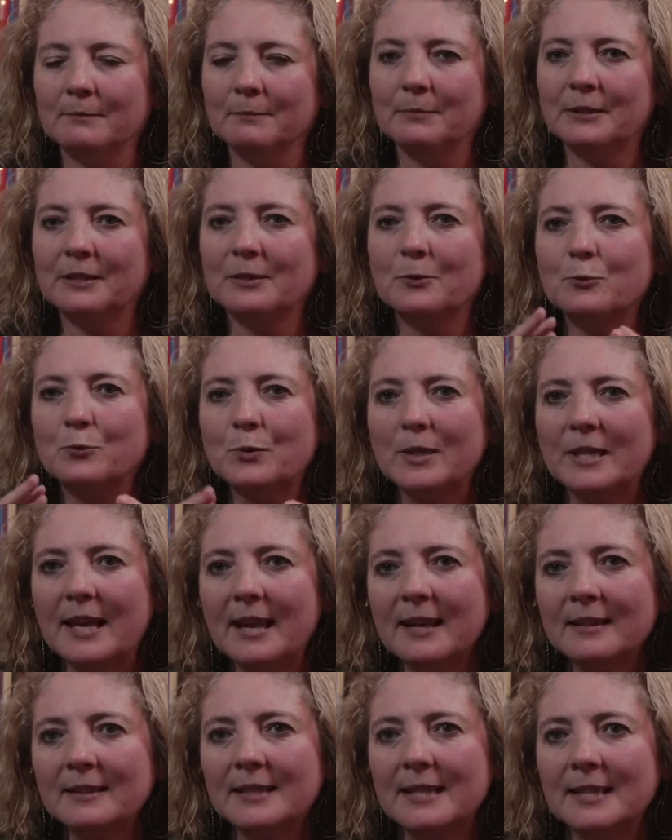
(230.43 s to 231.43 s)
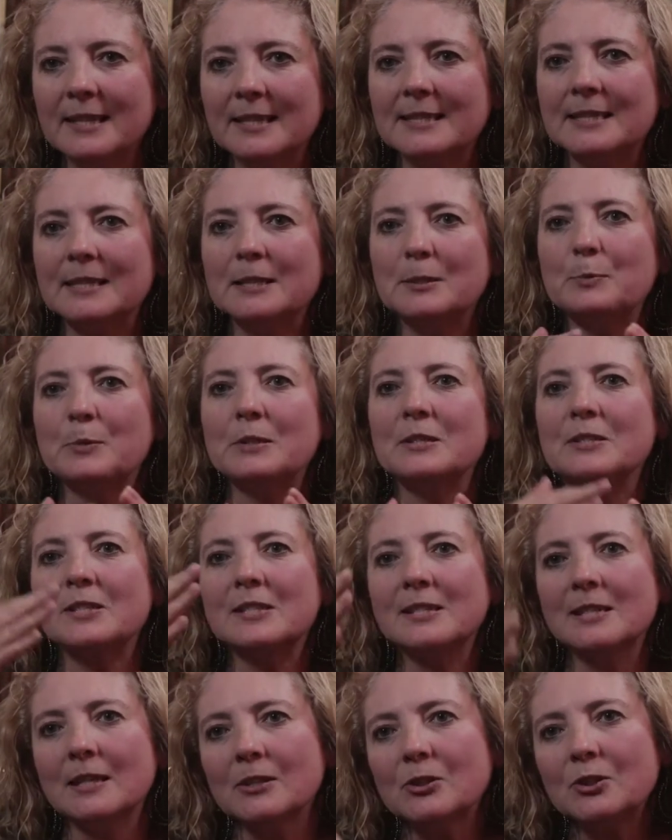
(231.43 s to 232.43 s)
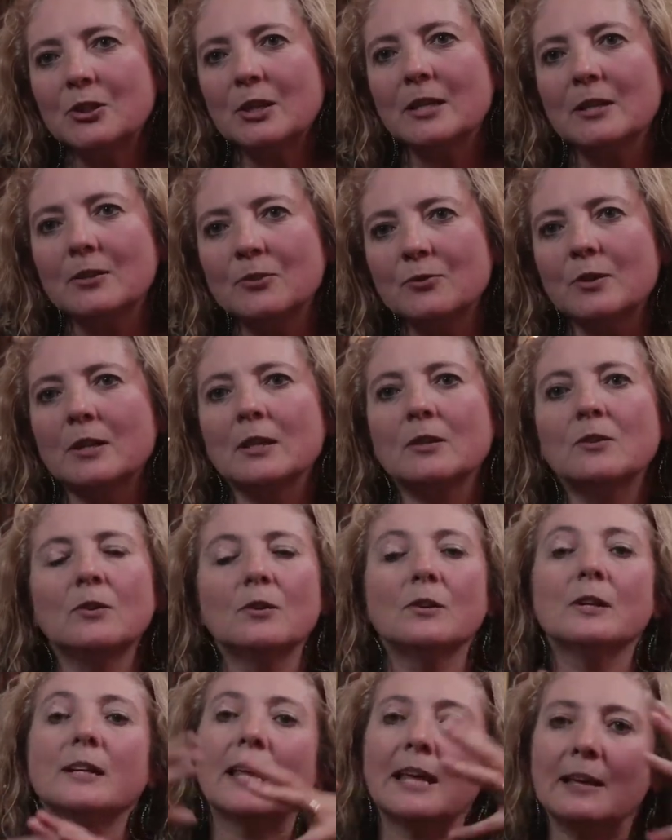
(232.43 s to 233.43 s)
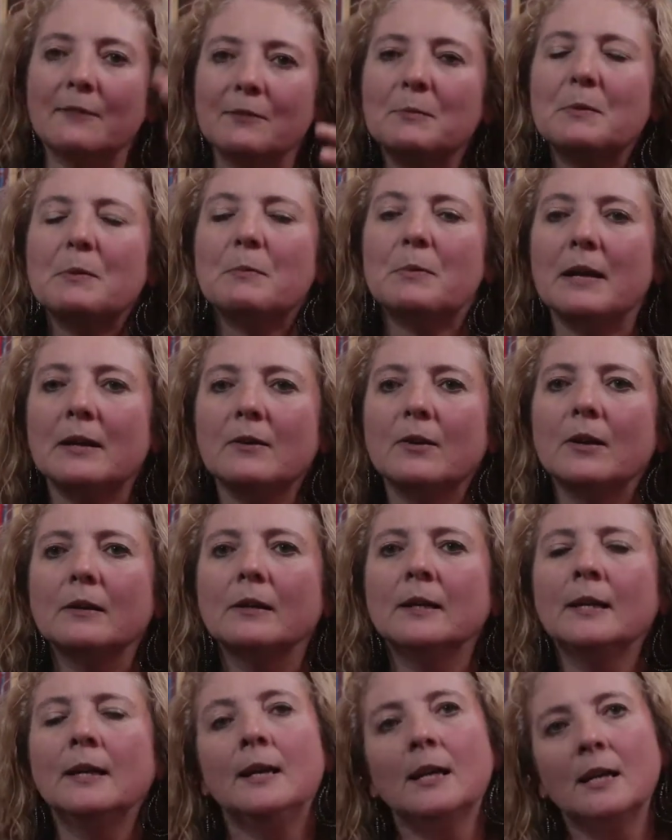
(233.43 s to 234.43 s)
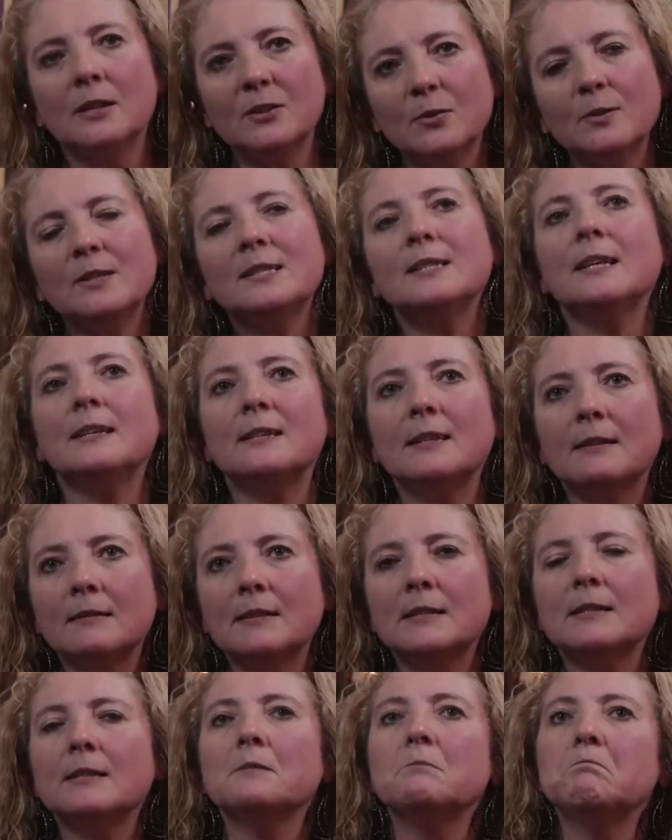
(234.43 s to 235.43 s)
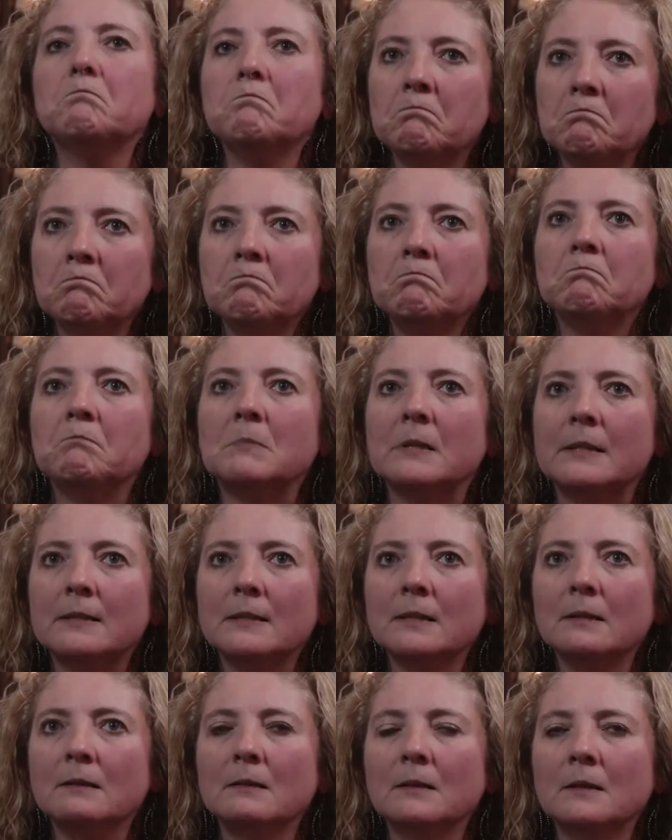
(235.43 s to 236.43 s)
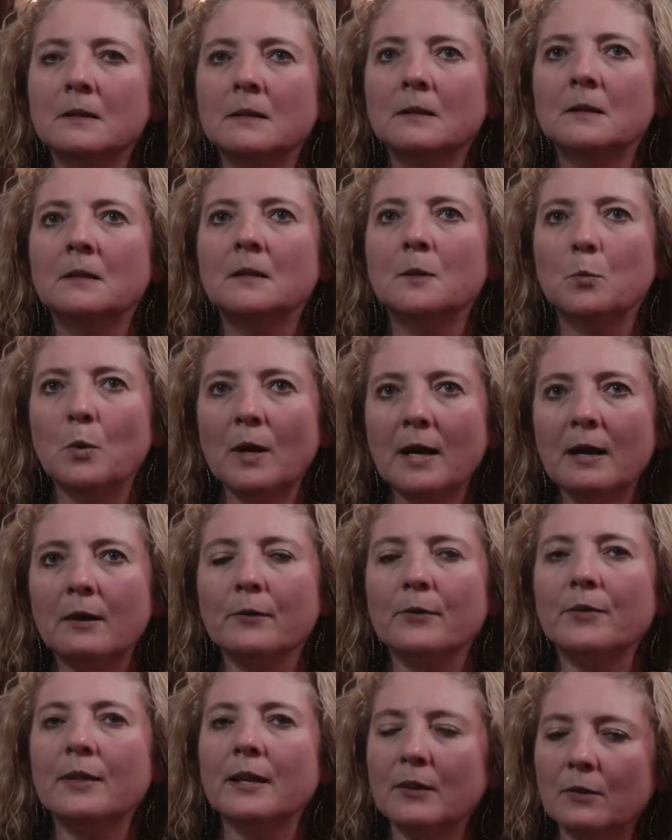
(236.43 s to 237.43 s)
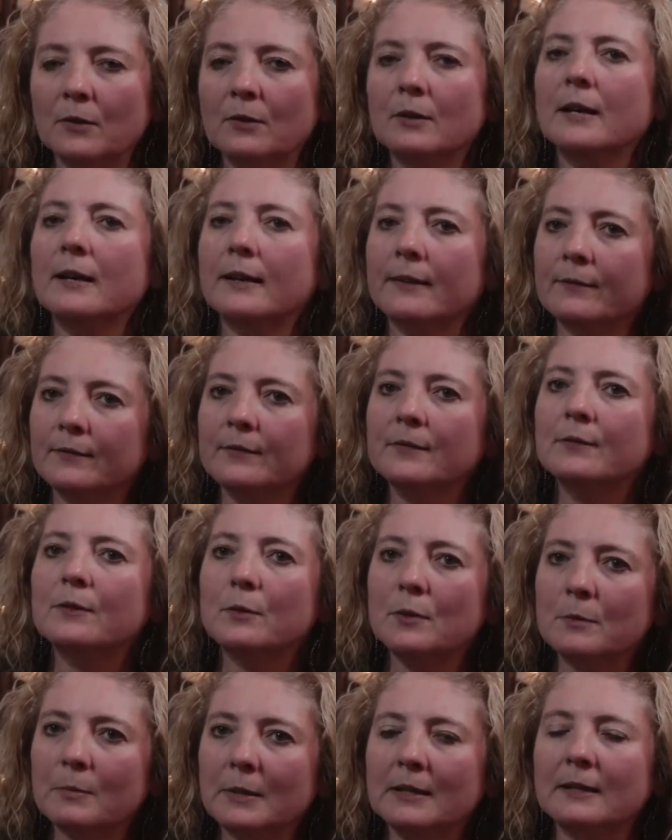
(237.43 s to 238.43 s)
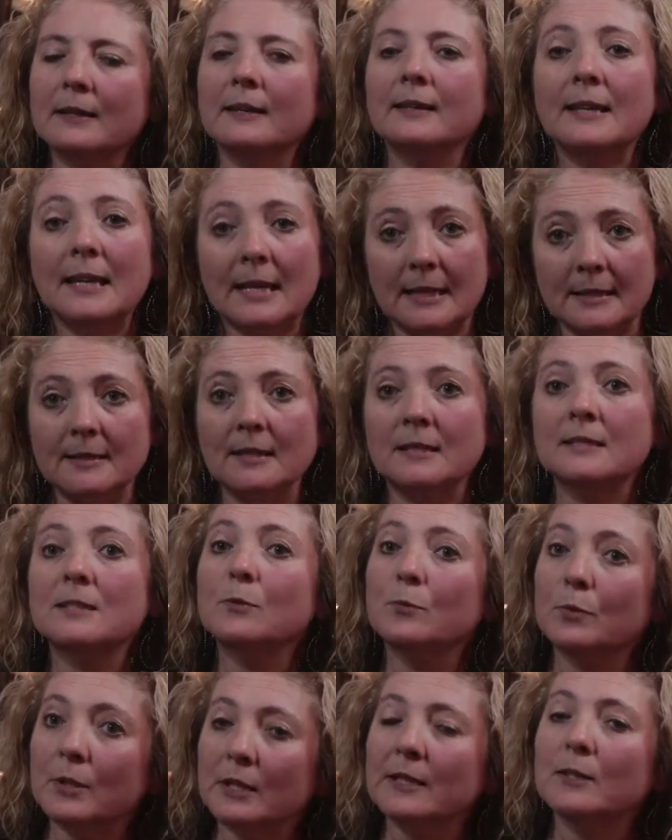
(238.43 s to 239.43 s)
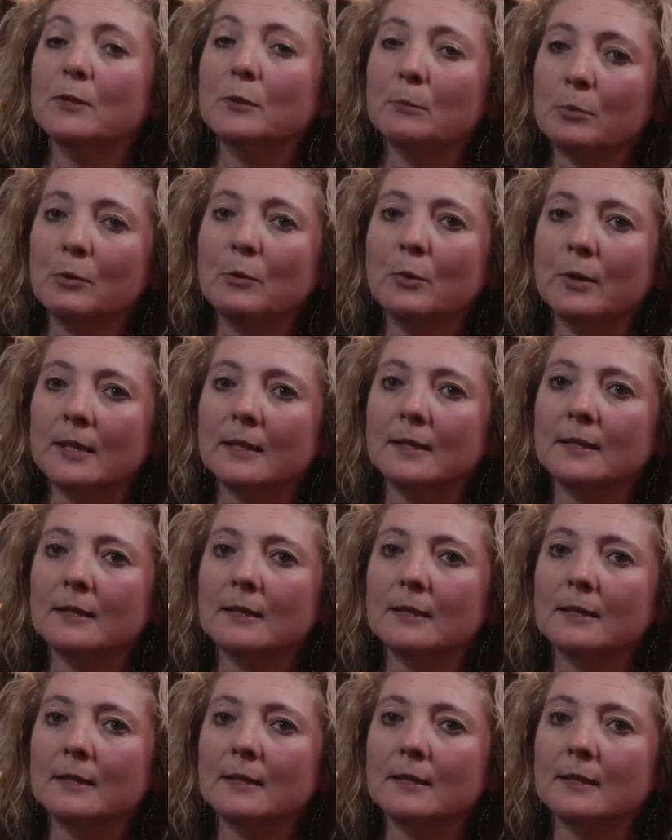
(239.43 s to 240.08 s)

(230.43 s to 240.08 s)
But the reality is there's been such a history, and, you know, I gave him the background. And so he sat down and he said, and he said, wow, thank you, I hadn't thought about that. Yes, that's a really good point.